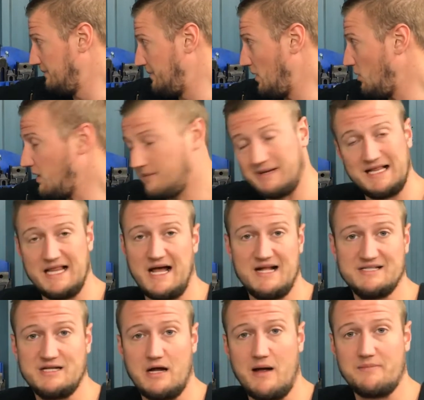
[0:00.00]
But one of my
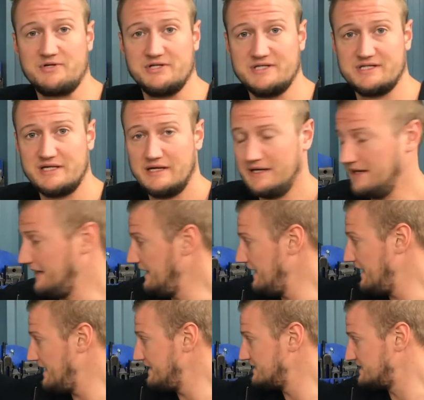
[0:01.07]
last options
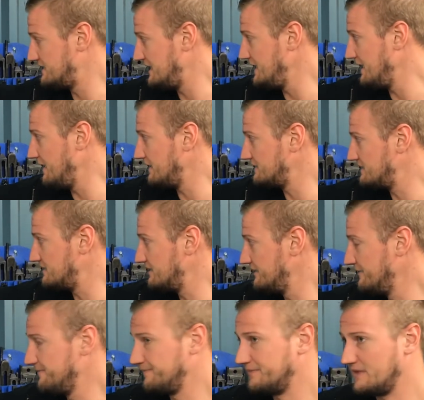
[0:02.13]
is T-nuts
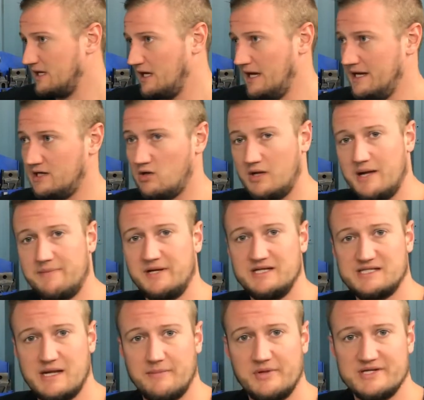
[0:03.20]
and clamping
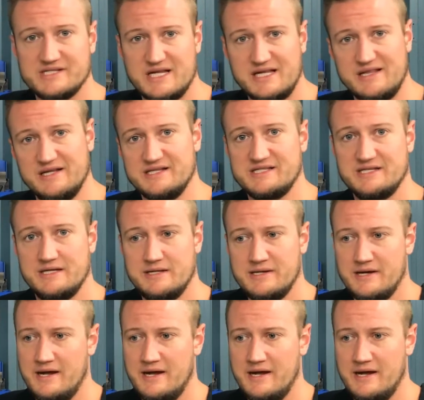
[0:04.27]
assemblies like this.